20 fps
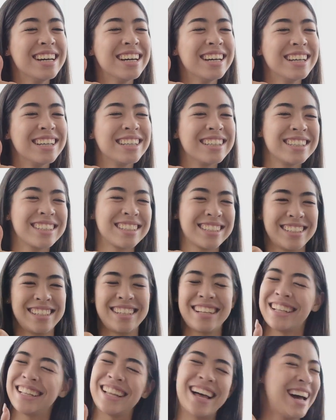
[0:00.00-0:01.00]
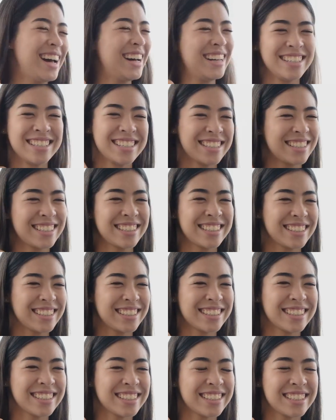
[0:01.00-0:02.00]
you found these tips helpful,
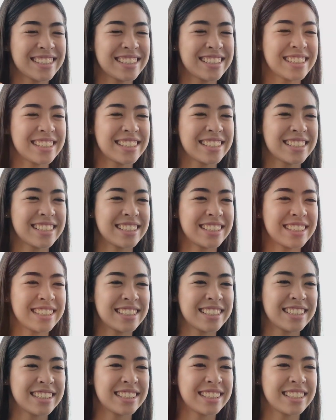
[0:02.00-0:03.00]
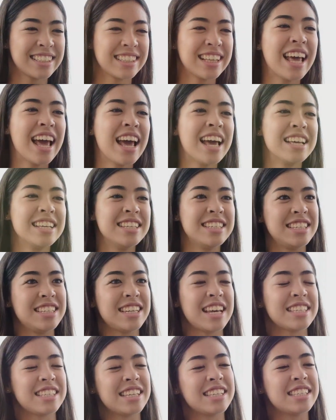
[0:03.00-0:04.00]
please give this video a thumbs up and share it
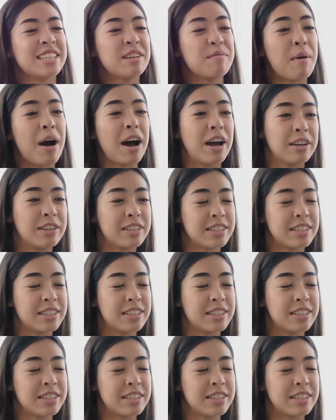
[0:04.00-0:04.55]
with your friends.